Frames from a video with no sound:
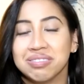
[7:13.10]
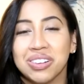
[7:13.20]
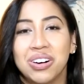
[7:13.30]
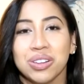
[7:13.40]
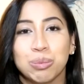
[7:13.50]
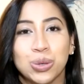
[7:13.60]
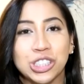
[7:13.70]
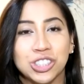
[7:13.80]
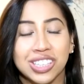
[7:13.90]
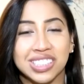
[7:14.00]
all the
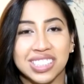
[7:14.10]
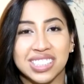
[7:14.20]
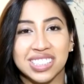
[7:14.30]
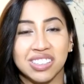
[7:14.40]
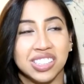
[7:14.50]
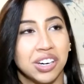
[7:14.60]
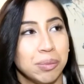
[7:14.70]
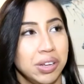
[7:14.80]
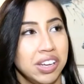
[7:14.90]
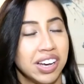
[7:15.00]
moisture gets like sucked out
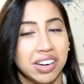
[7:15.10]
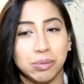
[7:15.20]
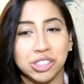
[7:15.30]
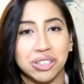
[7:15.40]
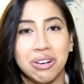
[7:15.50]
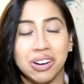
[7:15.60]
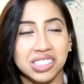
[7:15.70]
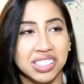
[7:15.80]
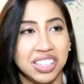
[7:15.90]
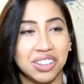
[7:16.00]
of me and I'm just
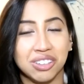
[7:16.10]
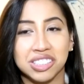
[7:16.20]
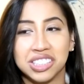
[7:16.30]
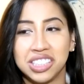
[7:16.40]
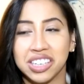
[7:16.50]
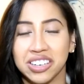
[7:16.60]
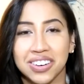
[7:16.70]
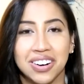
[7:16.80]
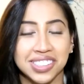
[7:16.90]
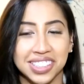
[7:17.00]
constantly thirsty and
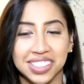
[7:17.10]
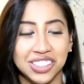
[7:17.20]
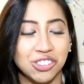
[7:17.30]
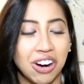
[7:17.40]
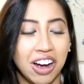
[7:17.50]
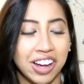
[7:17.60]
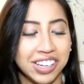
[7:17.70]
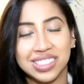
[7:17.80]
constantly dry.